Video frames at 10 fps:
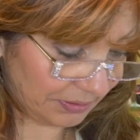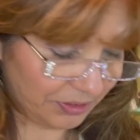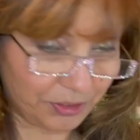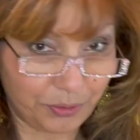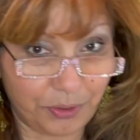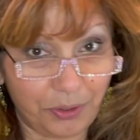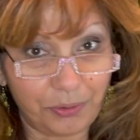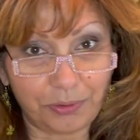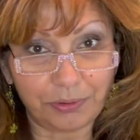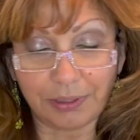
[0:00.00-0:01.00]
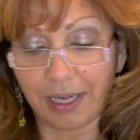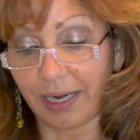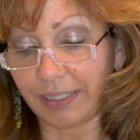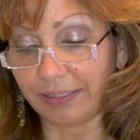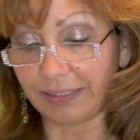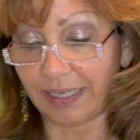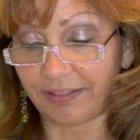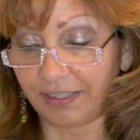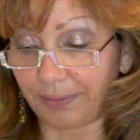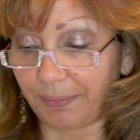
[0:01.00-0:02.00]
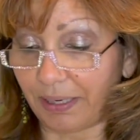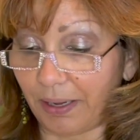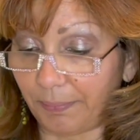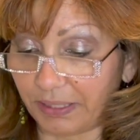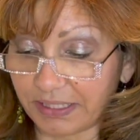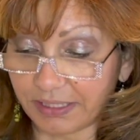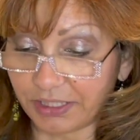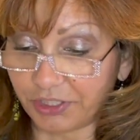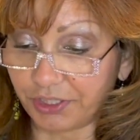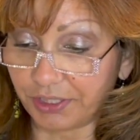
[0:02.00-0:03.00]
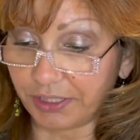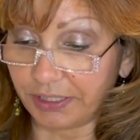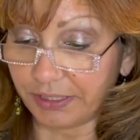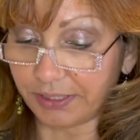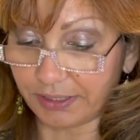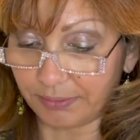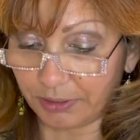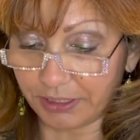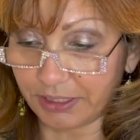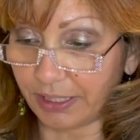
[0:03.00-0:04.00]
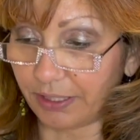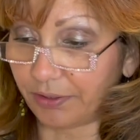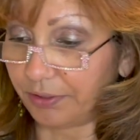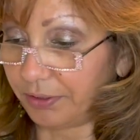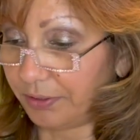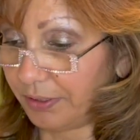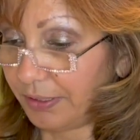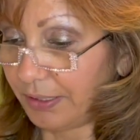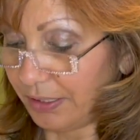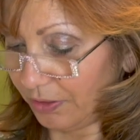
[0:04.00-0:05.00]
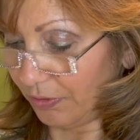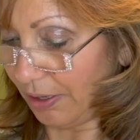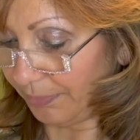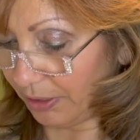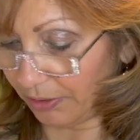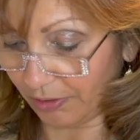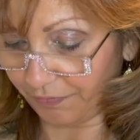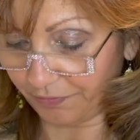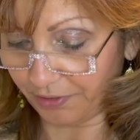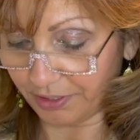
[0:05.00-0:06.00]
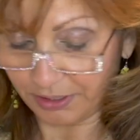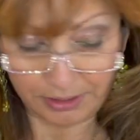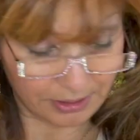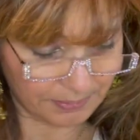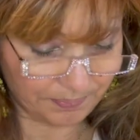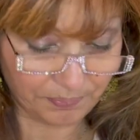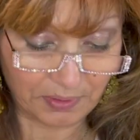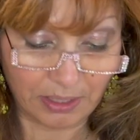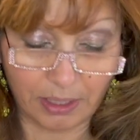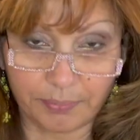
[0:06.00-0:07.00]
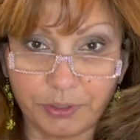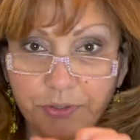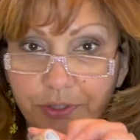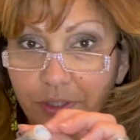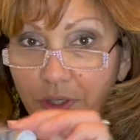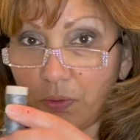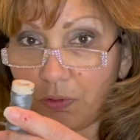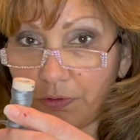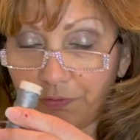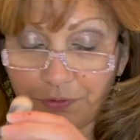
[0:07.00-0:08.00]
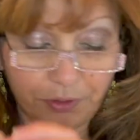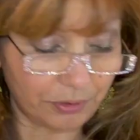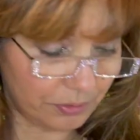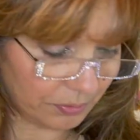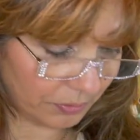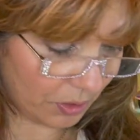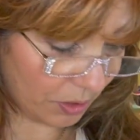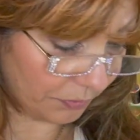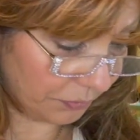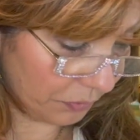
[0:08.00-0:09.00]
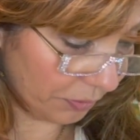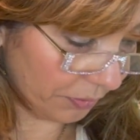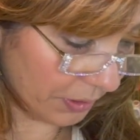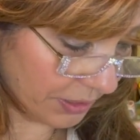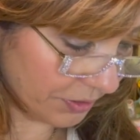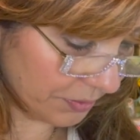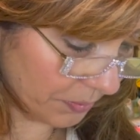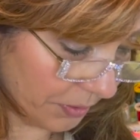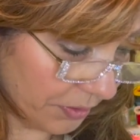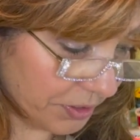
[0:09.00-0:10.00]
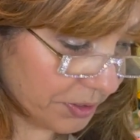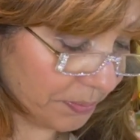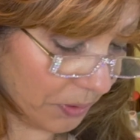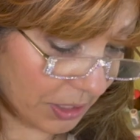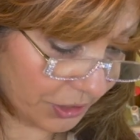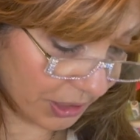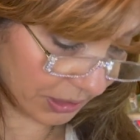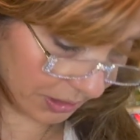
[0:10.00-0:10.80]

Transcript: do a whole line and not think about how many stitches it is. I'm going to take the grime guard off of this. I'm using the Aurifil called for threads with this project,